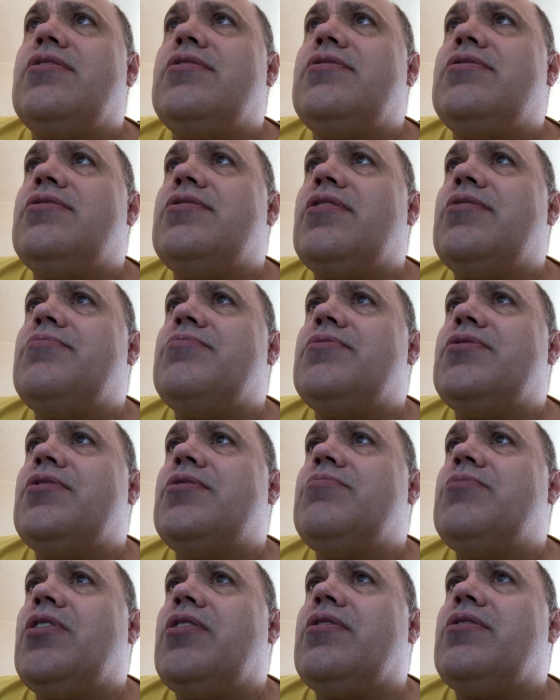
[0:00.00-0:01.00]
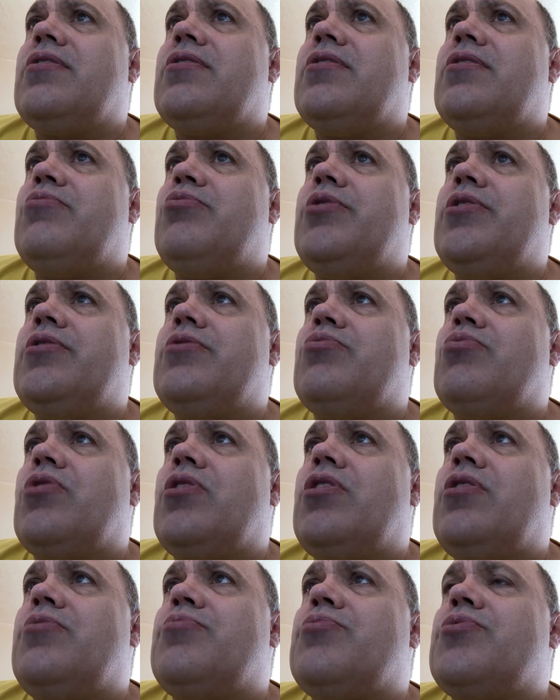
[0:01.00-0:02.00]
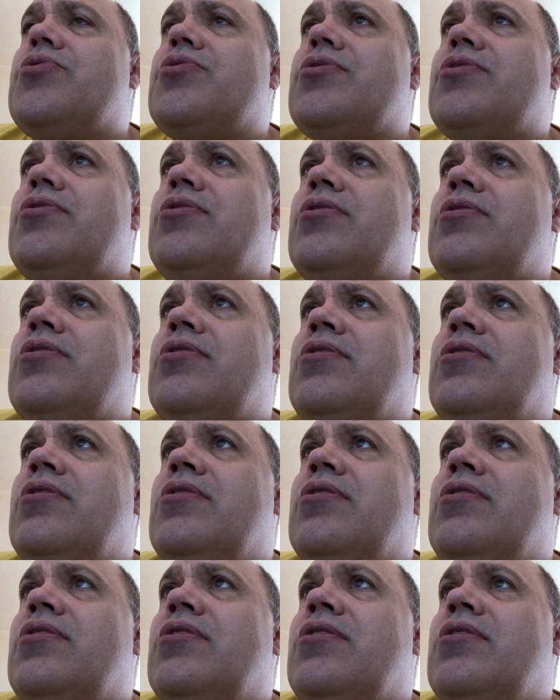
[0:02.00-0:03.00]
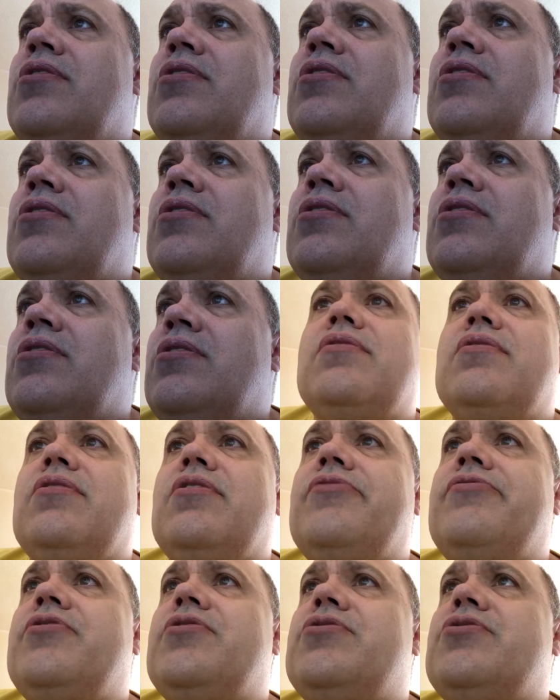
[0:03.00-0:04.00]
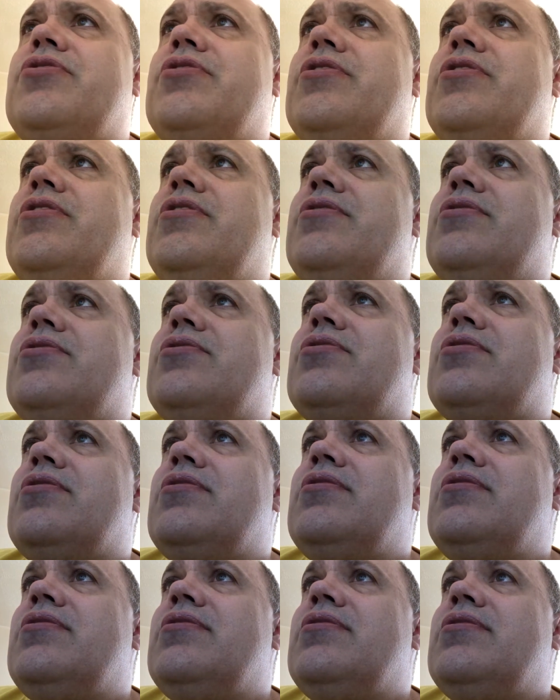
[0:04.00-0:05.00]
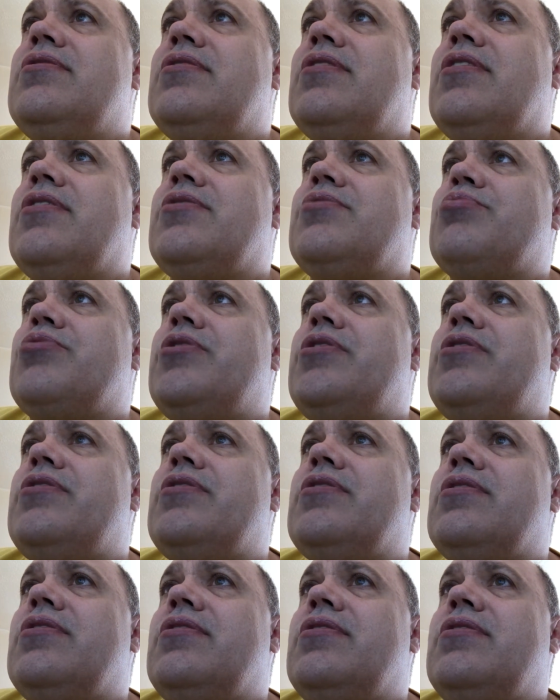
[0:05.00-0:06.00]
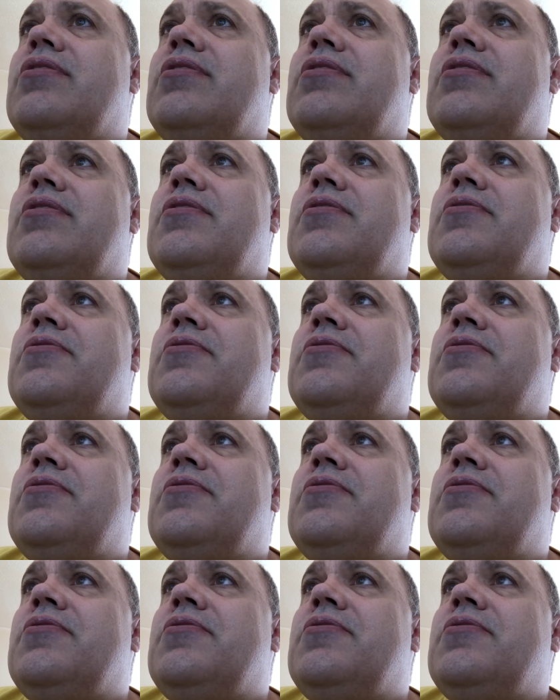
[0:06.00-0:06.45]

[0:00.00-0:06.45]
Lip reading: Wow, these seem like weird worms. Says they live in trees. That's weird.